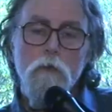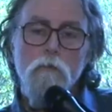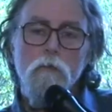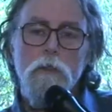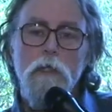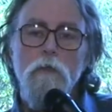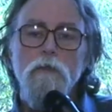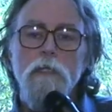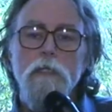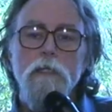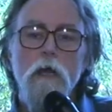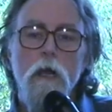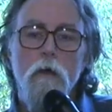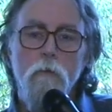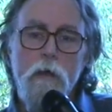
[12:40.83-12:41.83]
Well, only
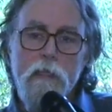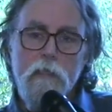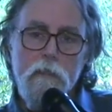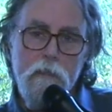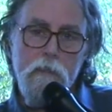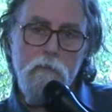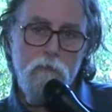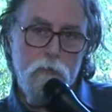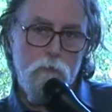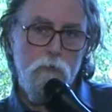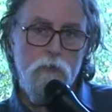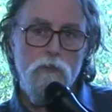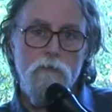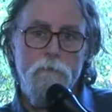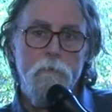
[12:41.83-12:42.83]
Yahweh can heal the
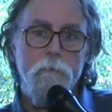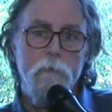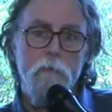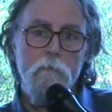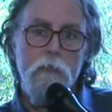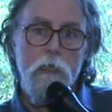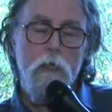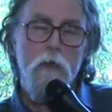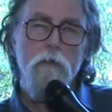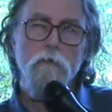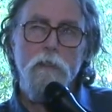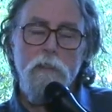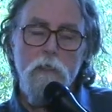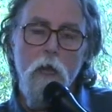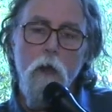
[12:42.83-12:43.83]
wounds of America.
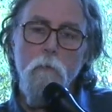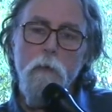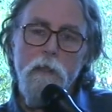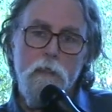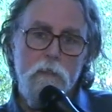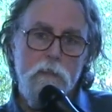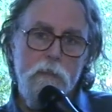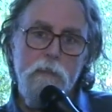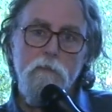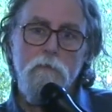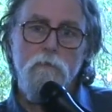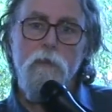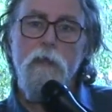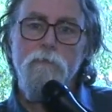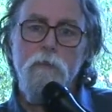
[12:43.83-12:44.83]
Only Yahweh can
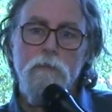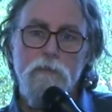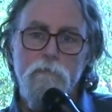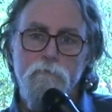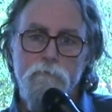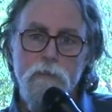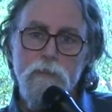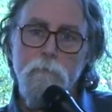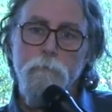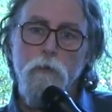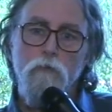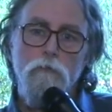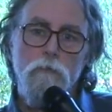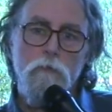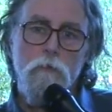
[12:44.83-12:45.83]
heal that's invisible.